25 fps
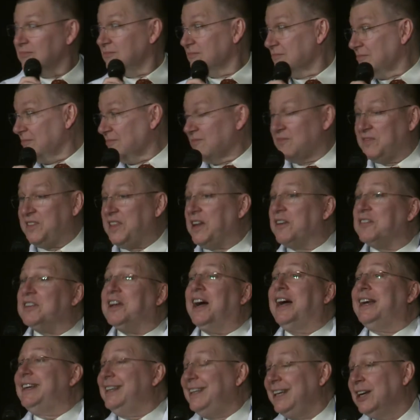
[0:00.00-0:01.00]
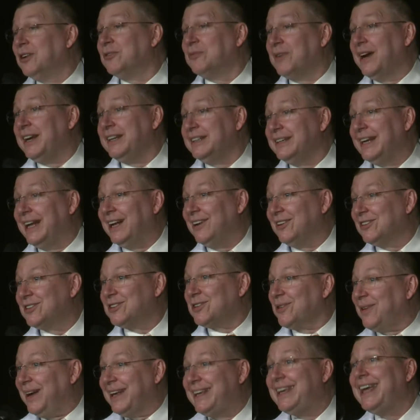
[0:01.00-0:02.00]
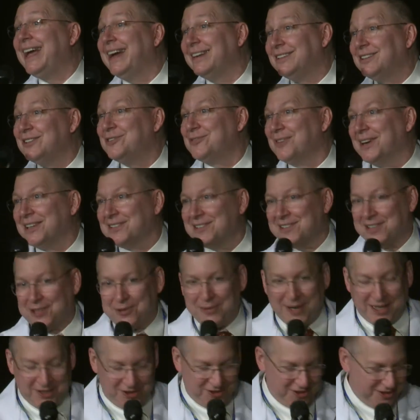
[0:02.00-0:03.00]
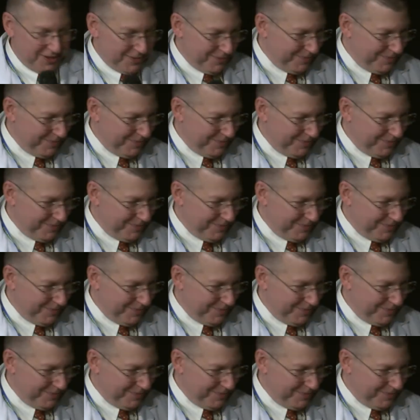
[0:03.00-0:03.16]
They're not here right now, so I can't address the question.